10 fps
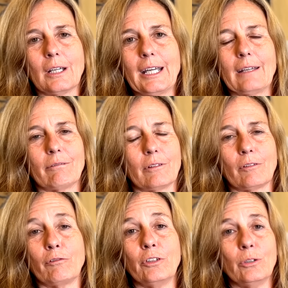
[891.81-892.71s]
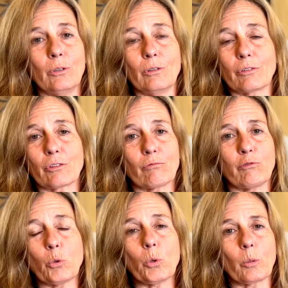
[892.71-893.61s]
I have a few,
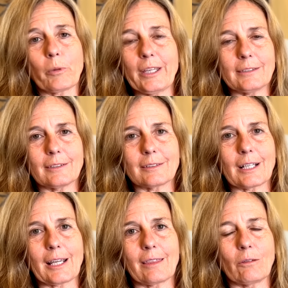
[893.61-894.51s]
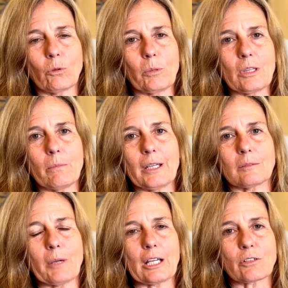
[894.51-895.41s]
four places that I think will be the
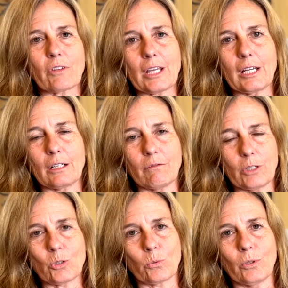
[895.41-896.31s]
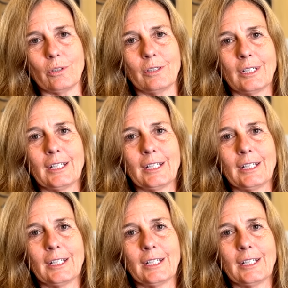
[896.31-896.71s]
best match for that individual.